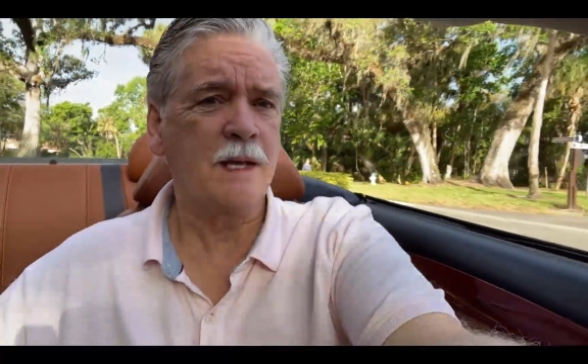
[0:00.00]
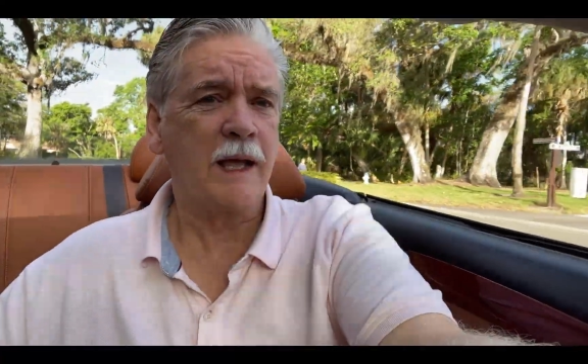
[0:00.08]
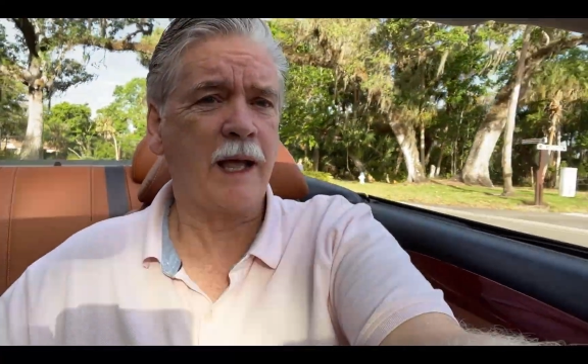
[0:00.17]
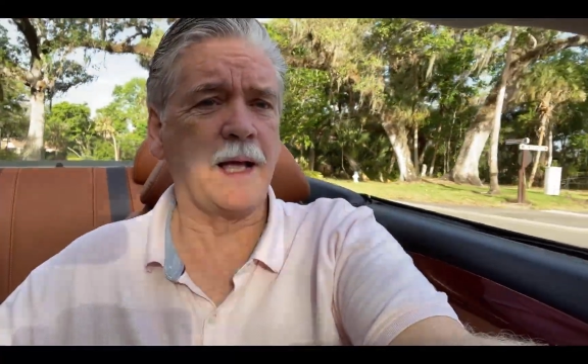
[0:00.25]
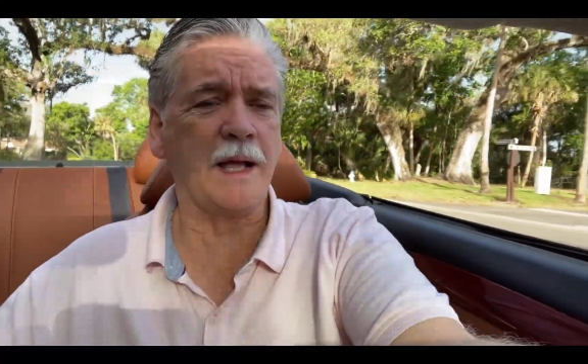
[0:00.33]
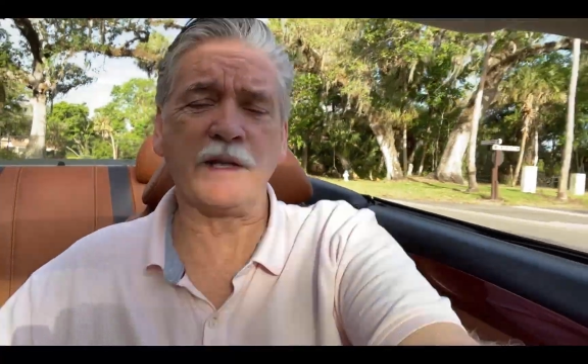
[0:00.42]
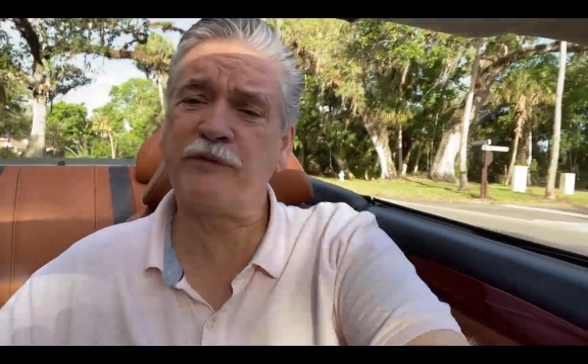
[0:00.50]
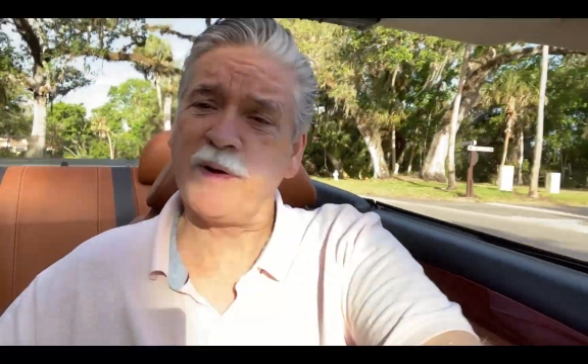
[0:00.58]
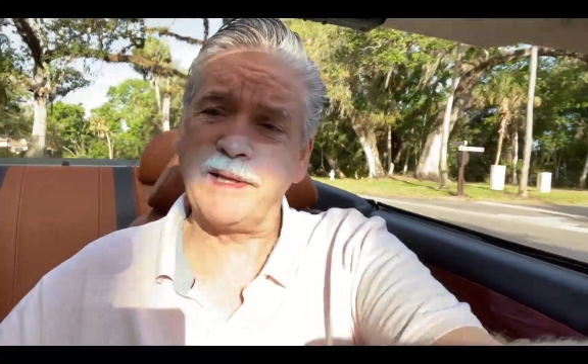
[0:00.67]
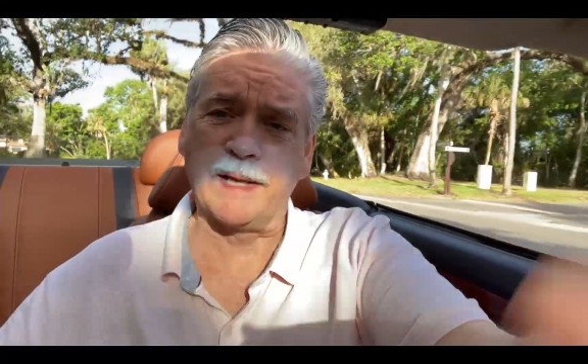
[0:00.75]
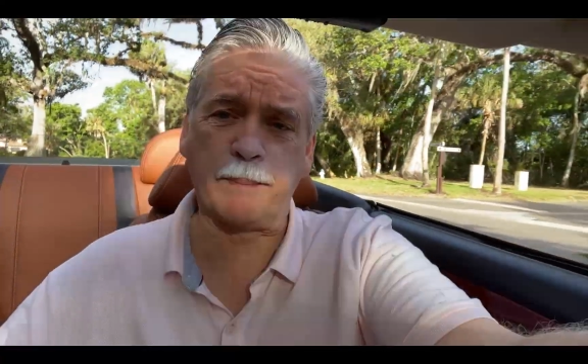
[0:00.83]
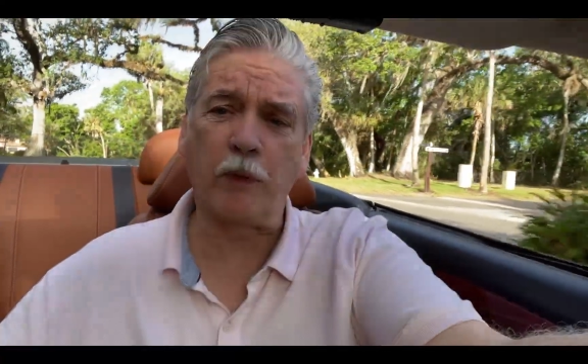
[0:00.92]
It's very
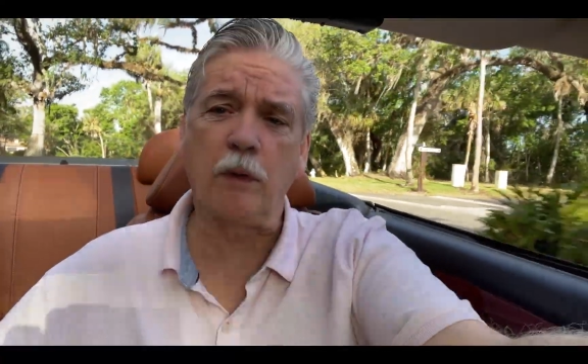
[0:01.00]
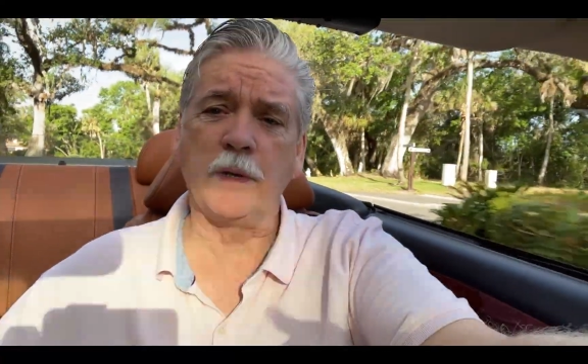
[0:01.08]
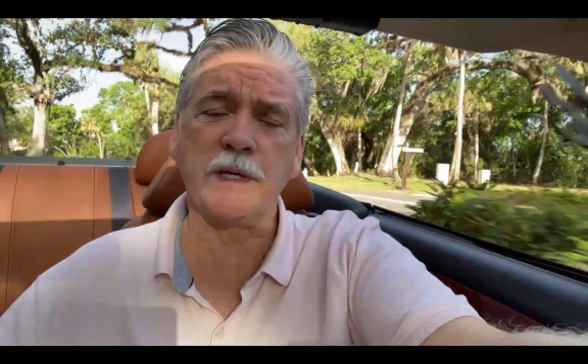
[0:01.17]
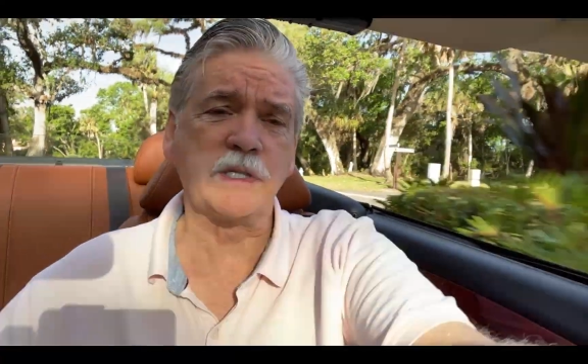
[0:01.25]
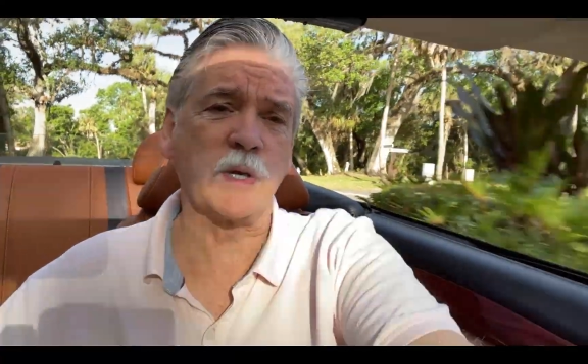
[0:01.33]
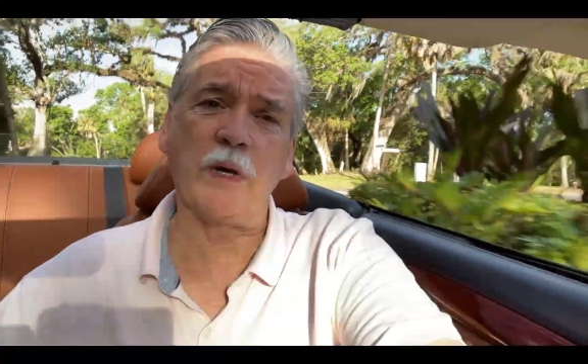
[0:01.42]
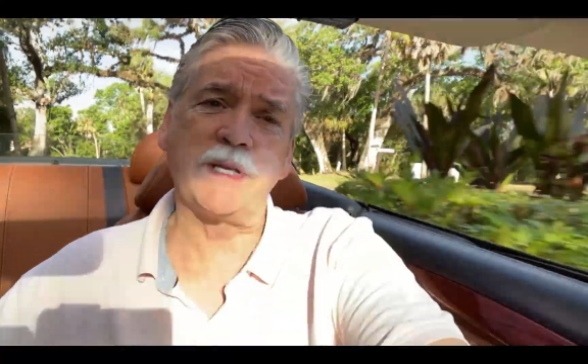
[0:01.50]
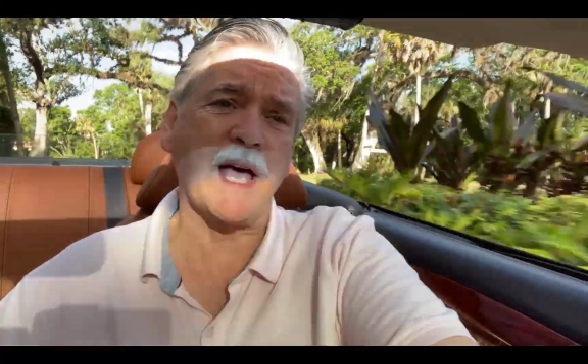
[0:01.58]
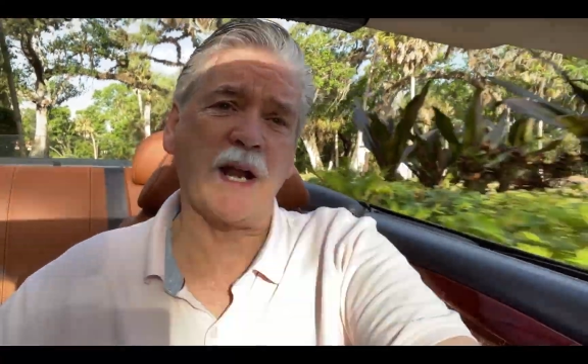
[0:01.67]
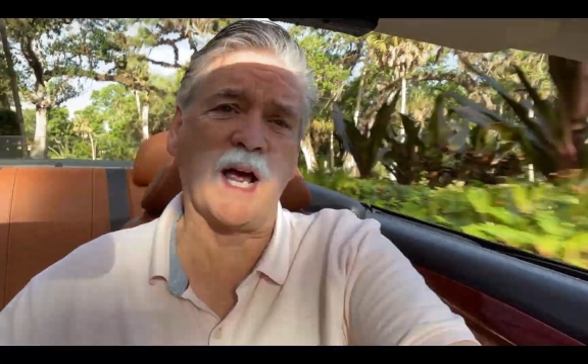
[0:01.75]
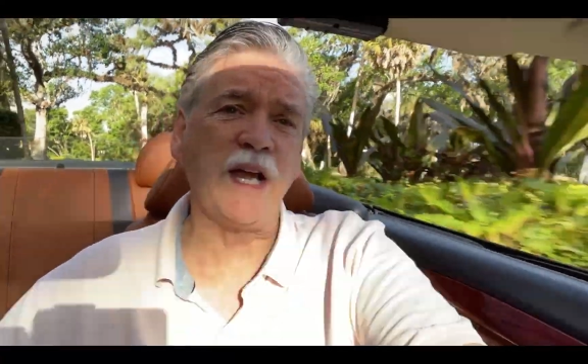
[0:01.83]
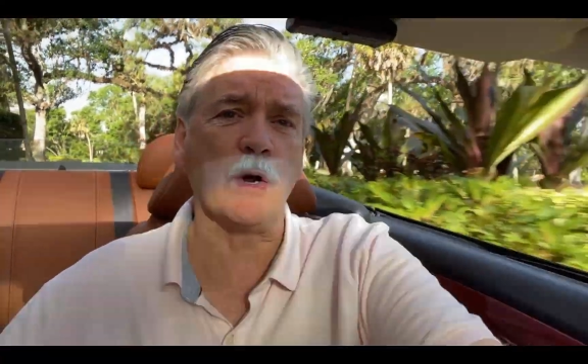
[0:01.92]
liberal. It's the only
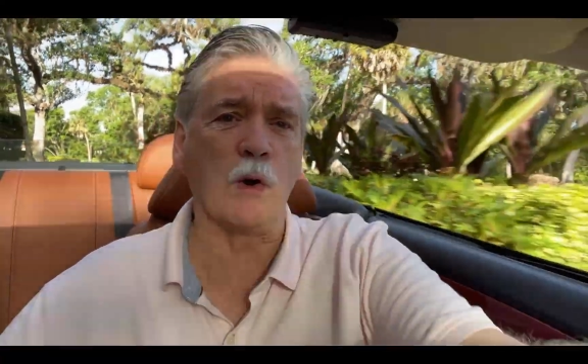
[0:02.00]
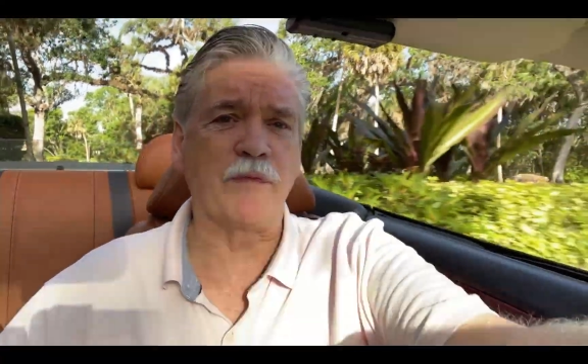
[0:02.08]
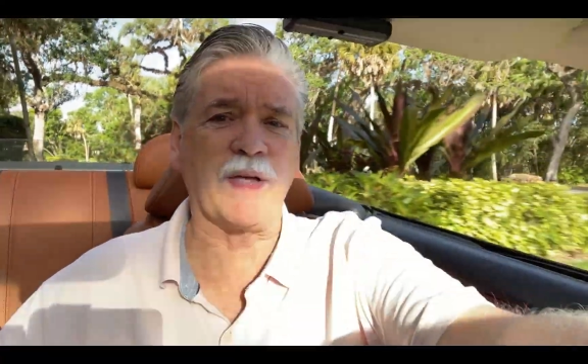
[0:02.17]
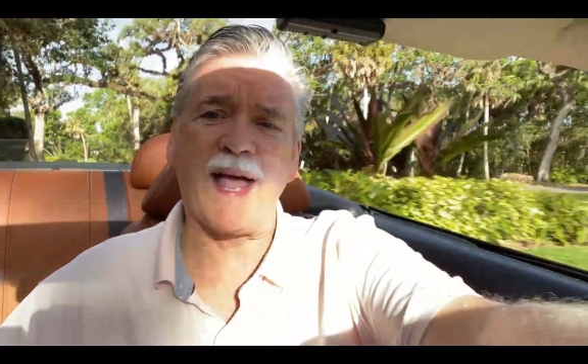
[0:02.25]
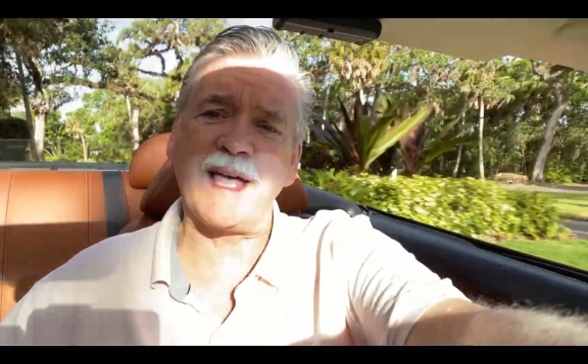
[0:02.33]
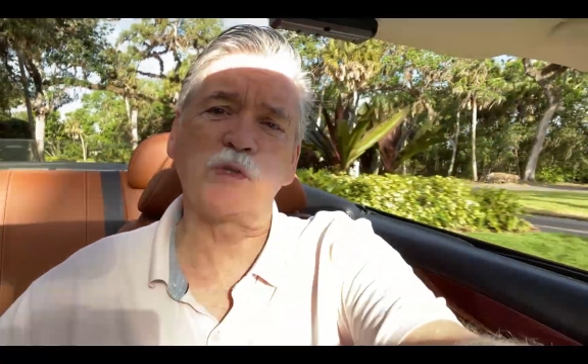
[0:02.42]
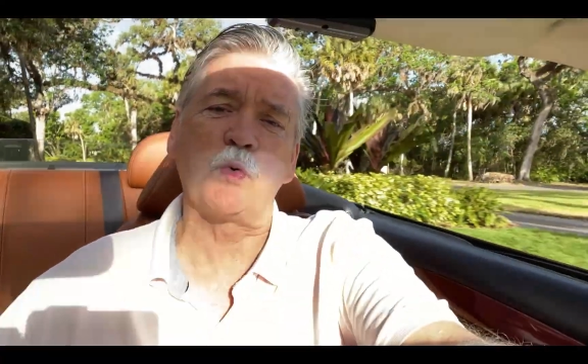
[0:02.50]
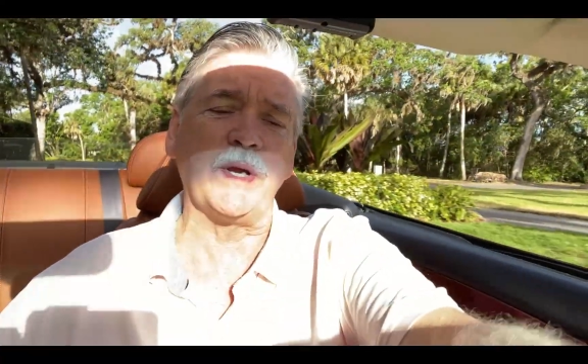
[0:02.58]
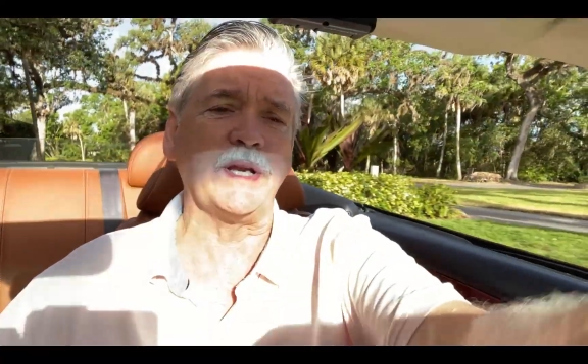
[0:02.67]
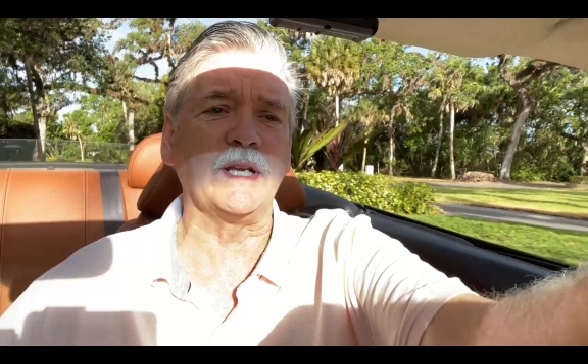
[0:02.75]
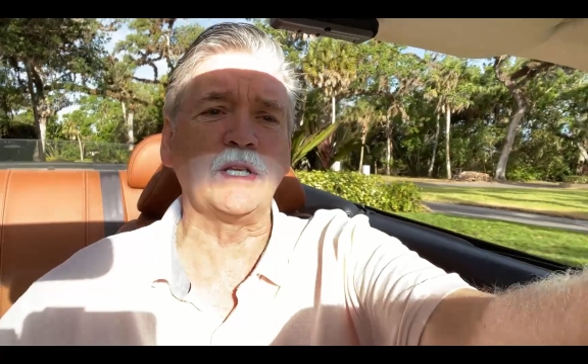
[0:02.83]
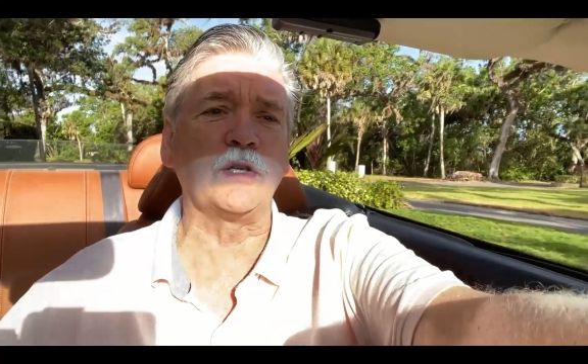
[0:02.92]
town I know of that has
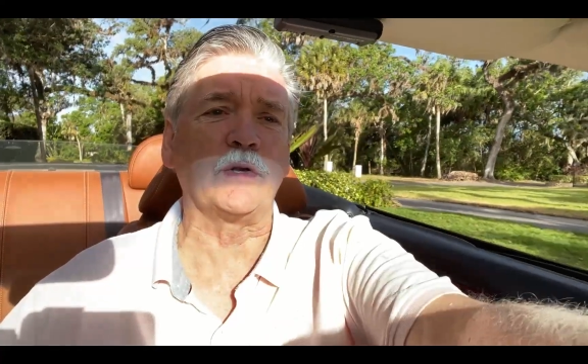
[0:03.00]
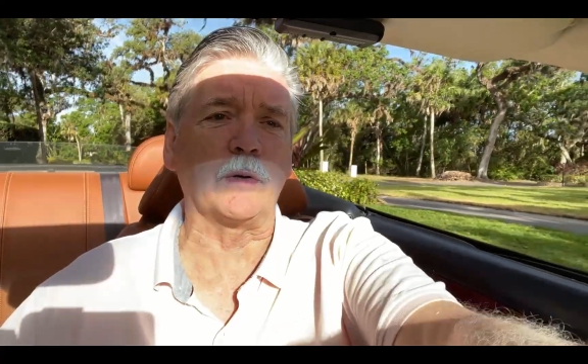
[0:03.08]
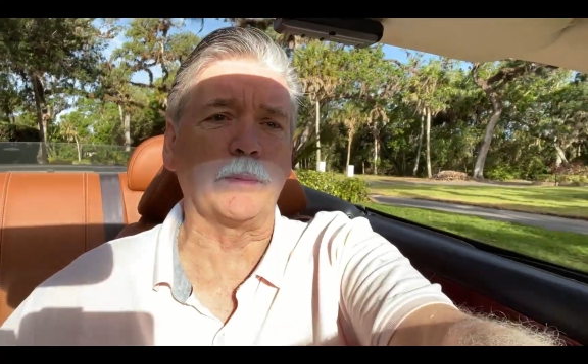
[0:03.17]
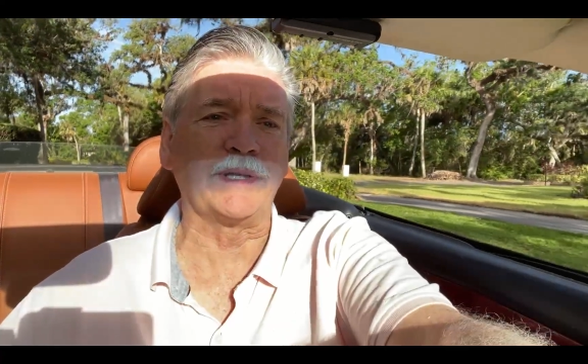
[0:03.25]
written into their